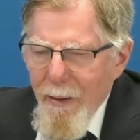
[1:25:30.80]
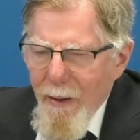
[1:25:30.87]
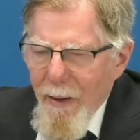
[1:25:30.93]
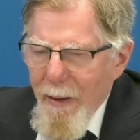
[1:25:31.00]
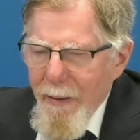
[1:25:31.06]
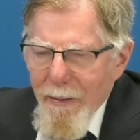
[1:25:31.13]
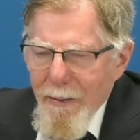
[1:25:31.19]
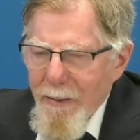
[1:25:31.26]

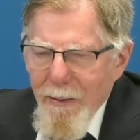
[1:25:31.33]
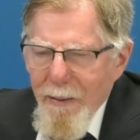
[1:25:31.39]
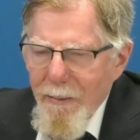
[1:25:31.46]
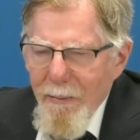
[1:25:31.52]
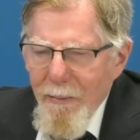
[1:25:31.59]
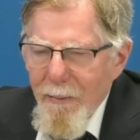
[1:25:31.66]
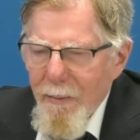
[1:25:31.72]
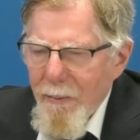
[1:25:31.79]
is
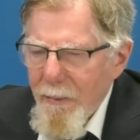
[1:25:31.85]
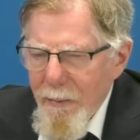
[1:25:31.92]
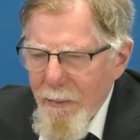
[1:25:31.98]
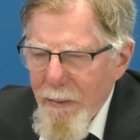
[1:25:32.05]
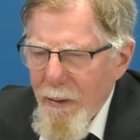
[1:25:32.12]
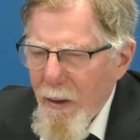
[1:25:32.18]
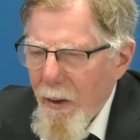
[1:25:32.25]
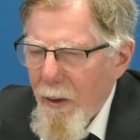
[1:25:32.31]

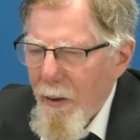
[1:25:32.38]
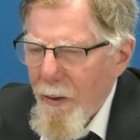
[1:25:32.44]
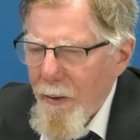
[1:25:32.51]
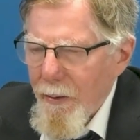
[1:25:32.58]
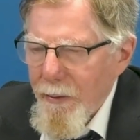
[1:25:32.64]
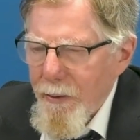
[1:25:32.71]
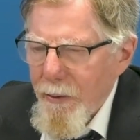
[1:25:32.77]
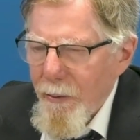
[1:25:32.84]

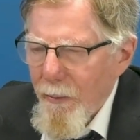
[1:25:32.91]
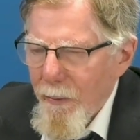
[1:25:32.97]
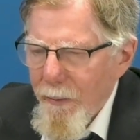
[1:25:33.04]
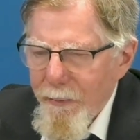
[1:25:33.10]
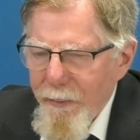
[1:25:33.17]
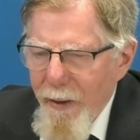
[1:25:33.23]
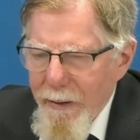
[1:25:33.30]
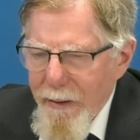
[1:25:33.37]
large or
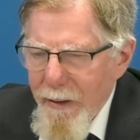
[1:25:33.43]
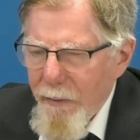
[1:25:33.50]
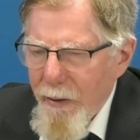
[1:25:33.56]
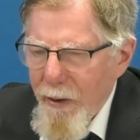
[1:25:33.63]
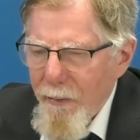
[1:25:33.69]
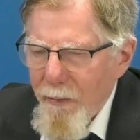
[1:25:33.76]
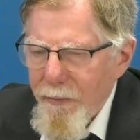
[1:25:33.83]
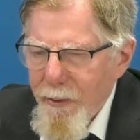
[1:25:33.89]
effective
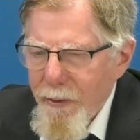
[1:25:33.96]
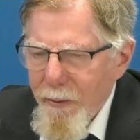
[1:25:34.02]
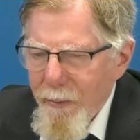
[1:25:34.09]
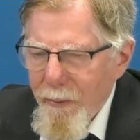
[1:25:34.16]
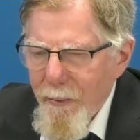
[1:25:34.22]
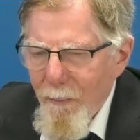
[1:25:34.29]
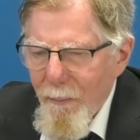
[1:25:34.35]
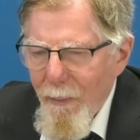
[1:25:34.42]
enough
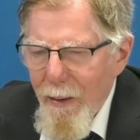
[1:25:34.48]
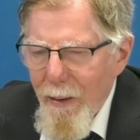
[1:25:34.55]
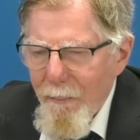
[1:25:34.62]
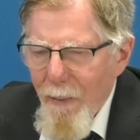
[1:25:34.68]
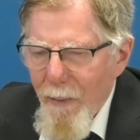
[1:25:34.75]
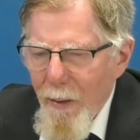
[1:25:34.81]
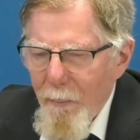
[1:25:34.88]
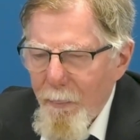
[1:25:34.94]
to
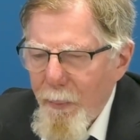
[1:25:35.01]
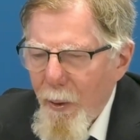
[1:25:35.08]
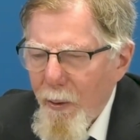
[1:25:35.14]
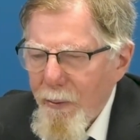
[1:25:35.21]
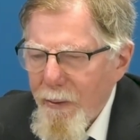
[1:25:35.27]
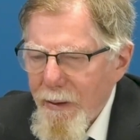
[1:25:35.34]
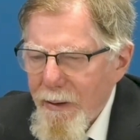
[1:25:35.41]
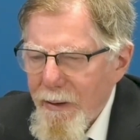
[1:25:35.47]

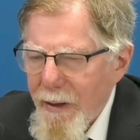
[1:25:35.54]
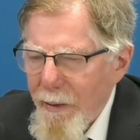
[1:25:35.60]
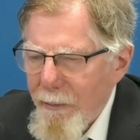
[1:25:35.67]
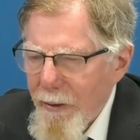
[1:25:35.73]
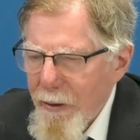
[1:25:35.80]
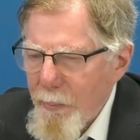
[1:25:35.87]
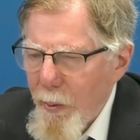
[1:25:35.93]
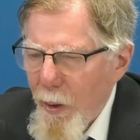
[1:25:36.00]
pose a
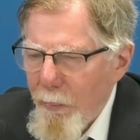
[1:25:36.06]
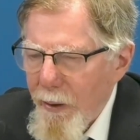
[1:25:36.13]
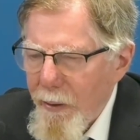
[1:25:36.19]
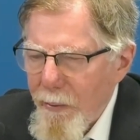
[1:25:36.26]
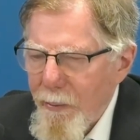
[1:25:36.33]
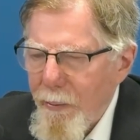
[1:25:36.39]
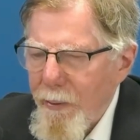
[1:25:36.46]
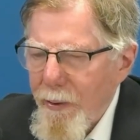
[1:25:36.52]
serious
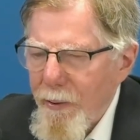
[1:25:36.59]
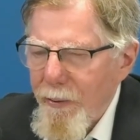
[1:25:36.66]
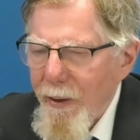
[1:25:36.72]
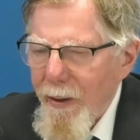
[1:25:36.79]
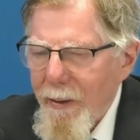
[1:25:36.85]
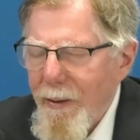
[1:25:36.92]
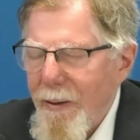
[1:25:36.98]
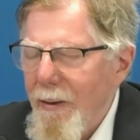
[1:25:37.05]
public order
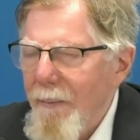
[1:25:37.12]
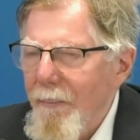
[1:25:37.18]
threat,